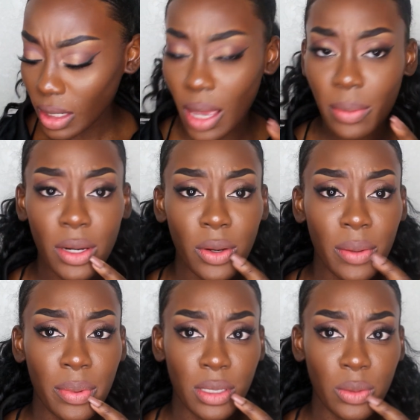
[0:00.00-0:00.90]
I'm gonna go ahead
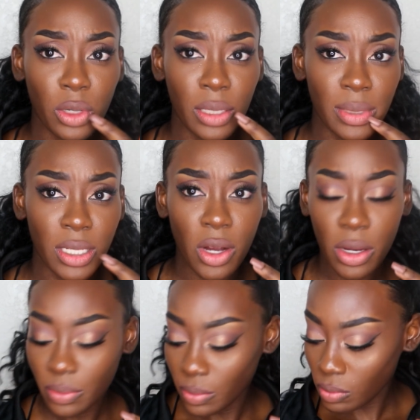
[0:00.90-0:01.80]
and put some more lipstick
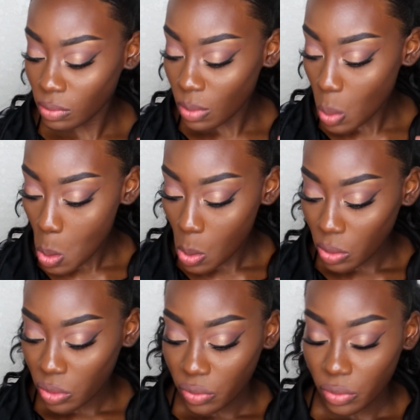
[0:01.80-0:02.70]
on
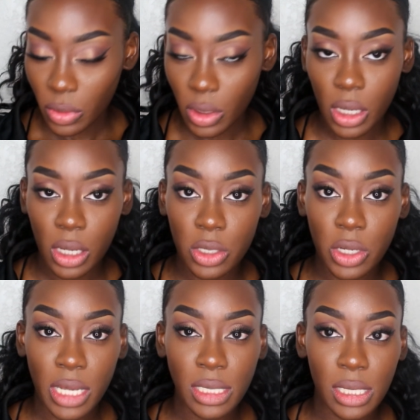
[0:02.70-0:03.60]
because
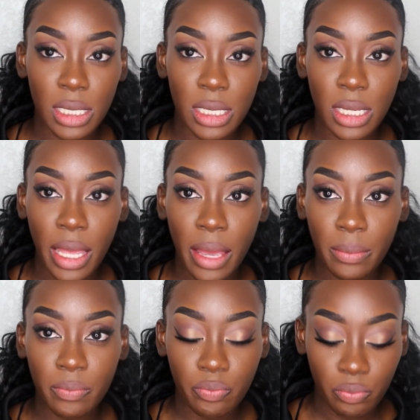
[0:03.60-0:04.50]
you guys need to see that.
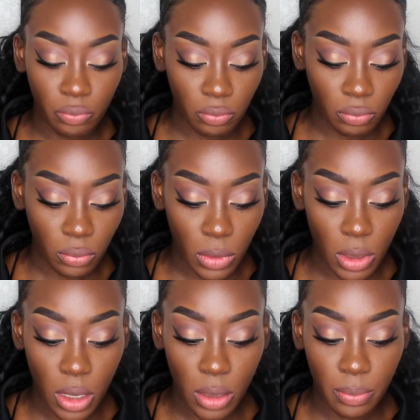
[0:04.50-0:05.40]

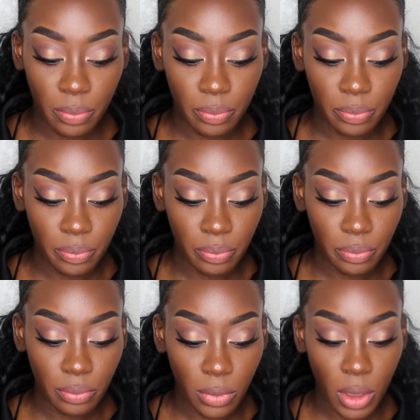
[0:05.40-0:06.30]
Um,
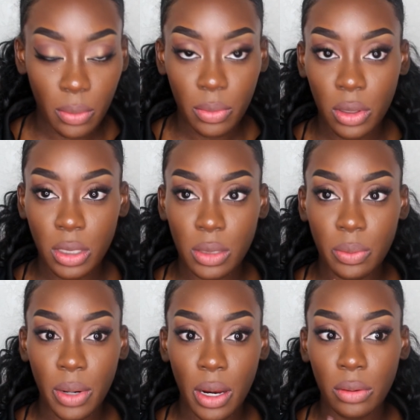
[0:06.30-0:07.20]
I'm gonna put on this
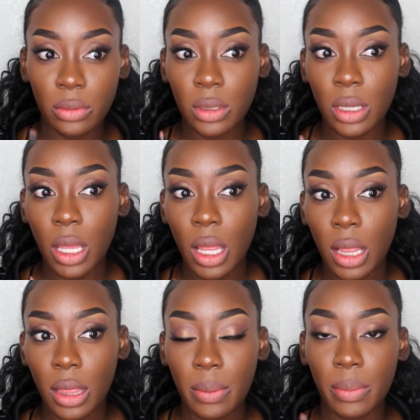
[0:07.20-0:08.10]
brown
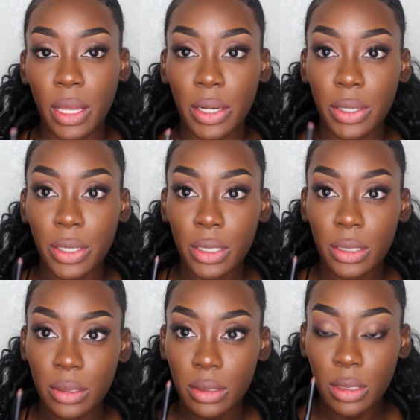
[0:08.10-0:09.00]
lip liner.
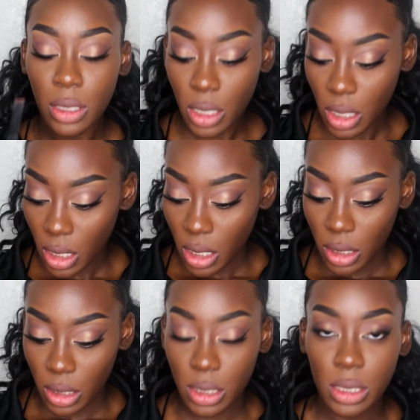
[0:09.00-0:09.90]

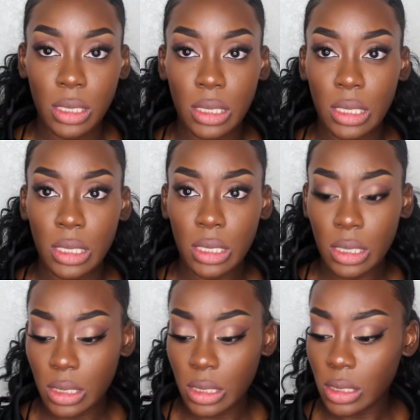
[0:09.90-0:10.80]
This
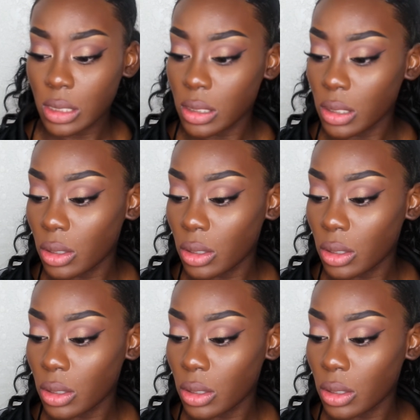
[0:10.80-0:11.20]
is,